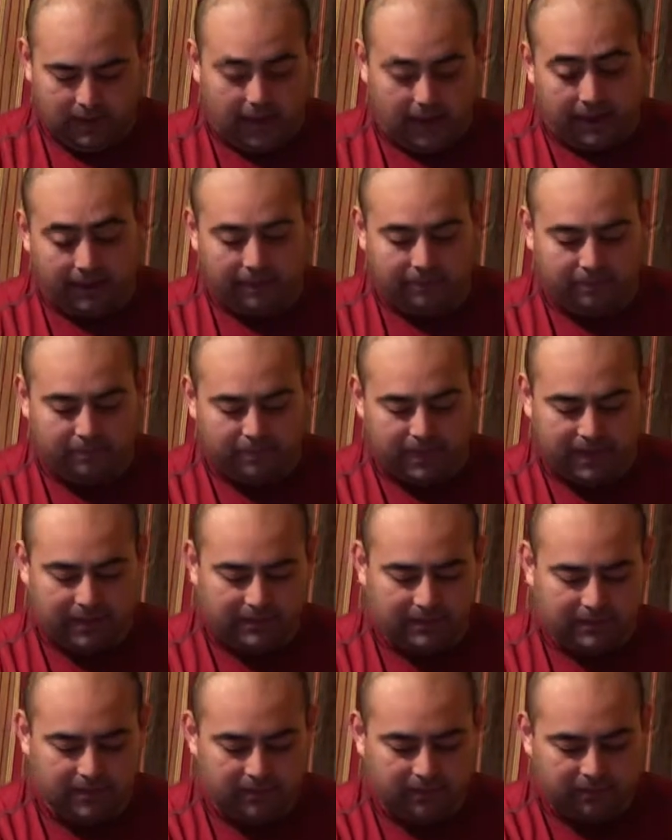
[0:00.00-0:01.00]
I never
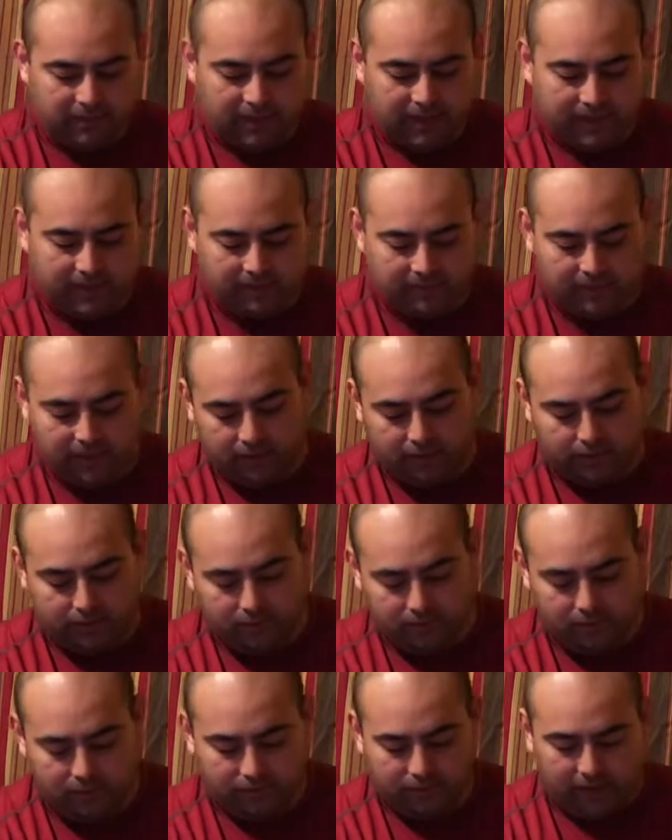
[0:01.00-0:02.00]
bented a blade. I don't
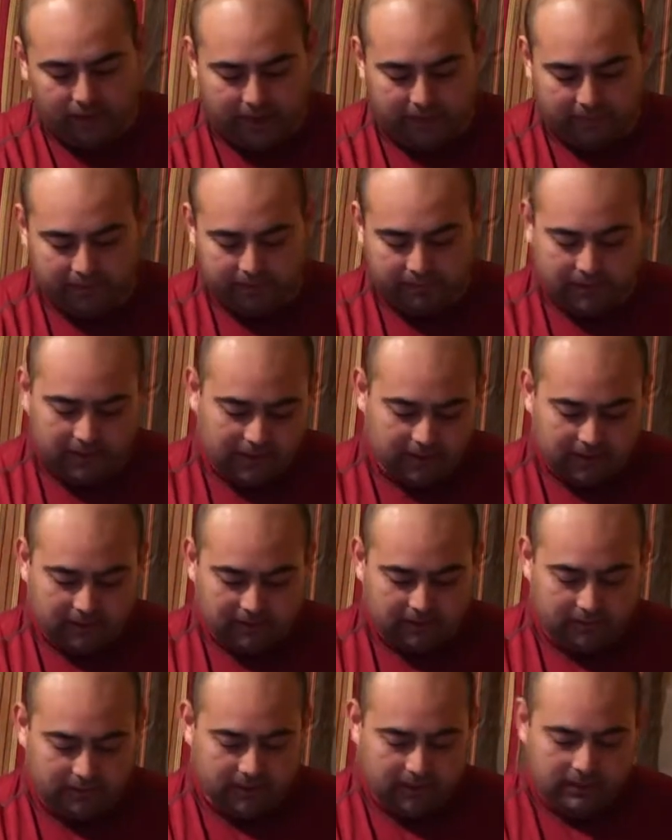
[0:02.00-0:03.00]
know what would happen, but
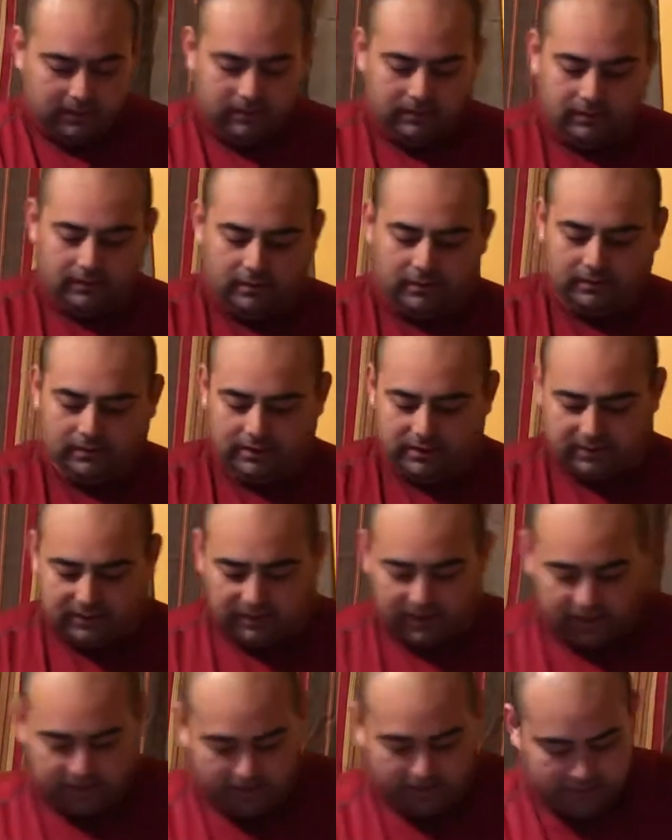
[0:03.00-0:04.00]
you know, I'm just
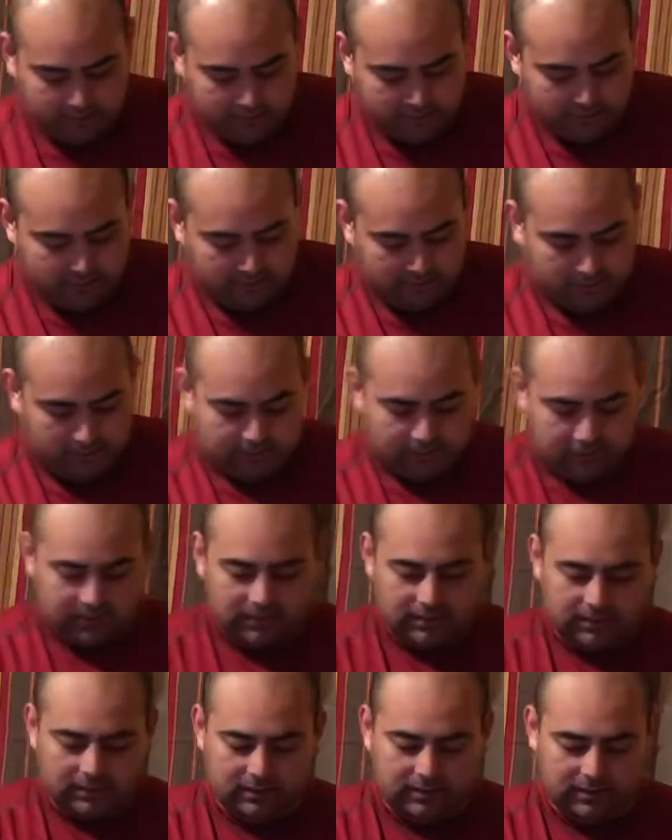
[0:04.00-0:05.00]
saying,
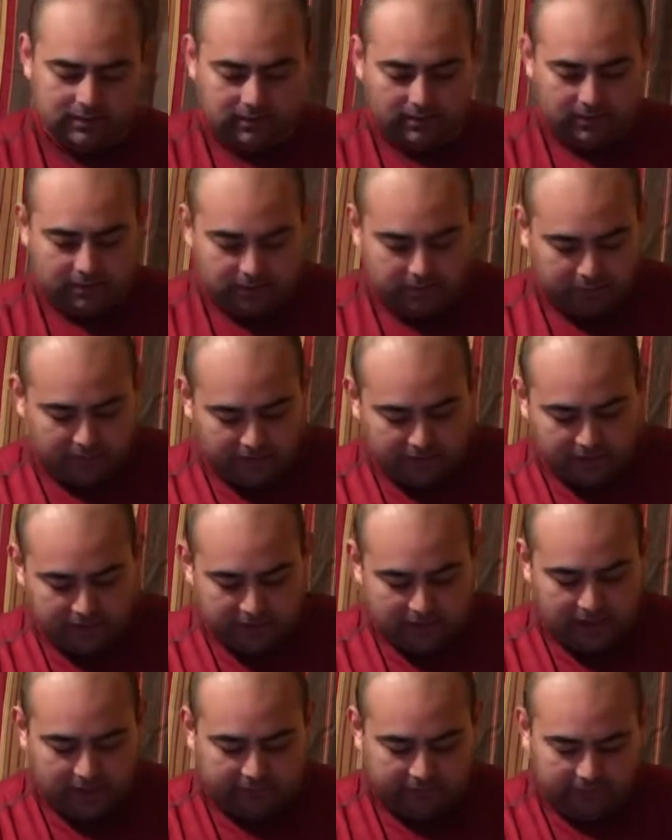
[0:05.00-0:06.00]
it's pretty
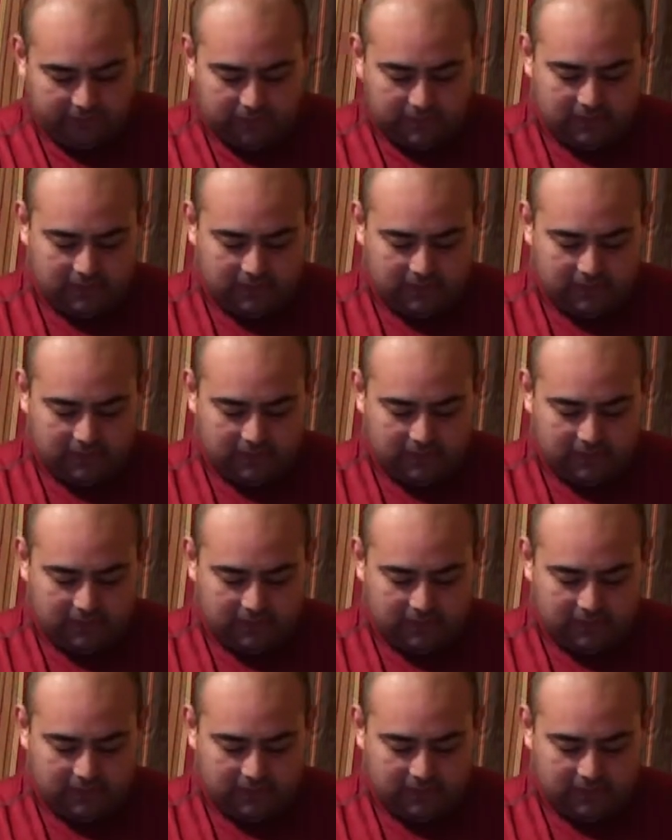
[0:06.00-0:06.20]
soft.